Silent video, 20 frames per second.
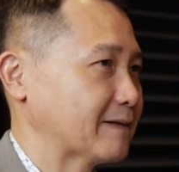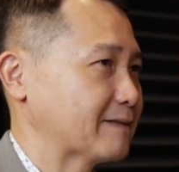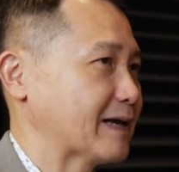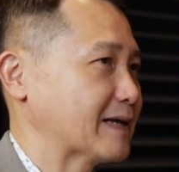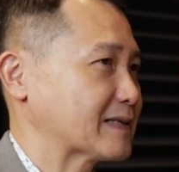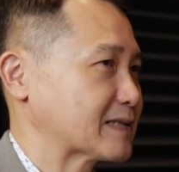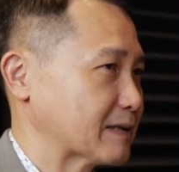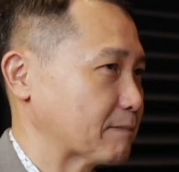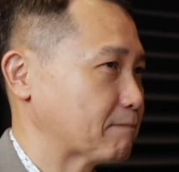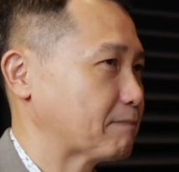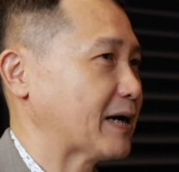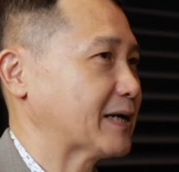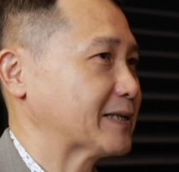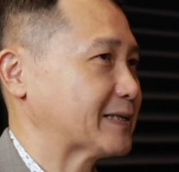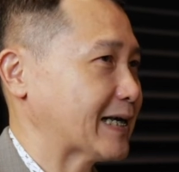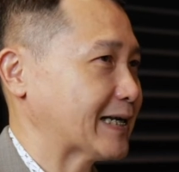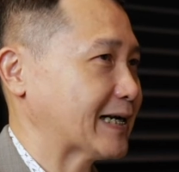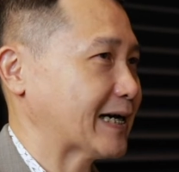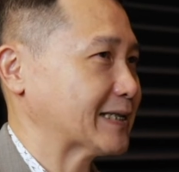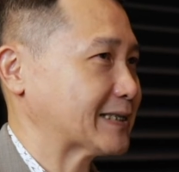Yeah, that's the part
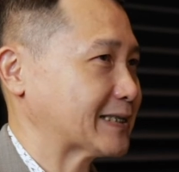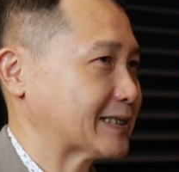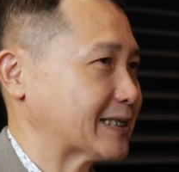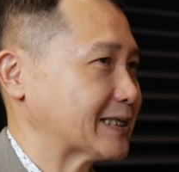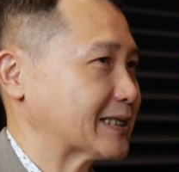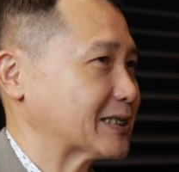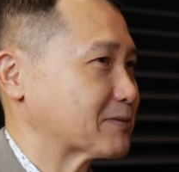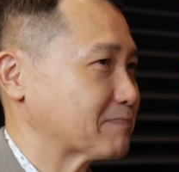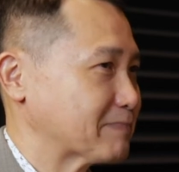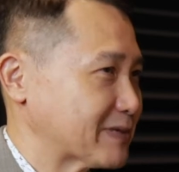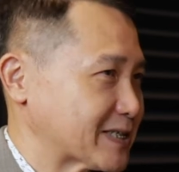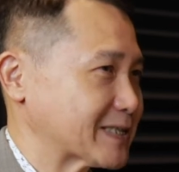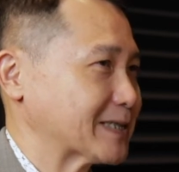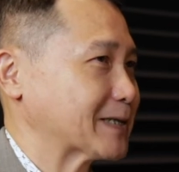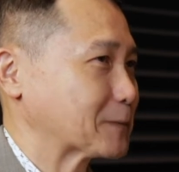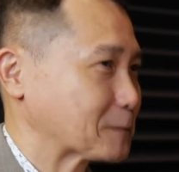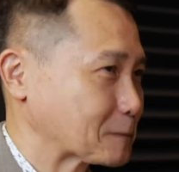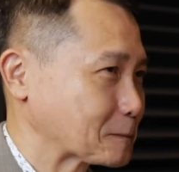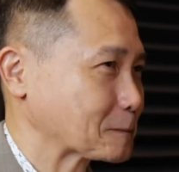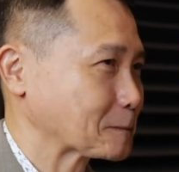that I think is
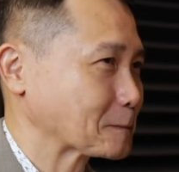missing.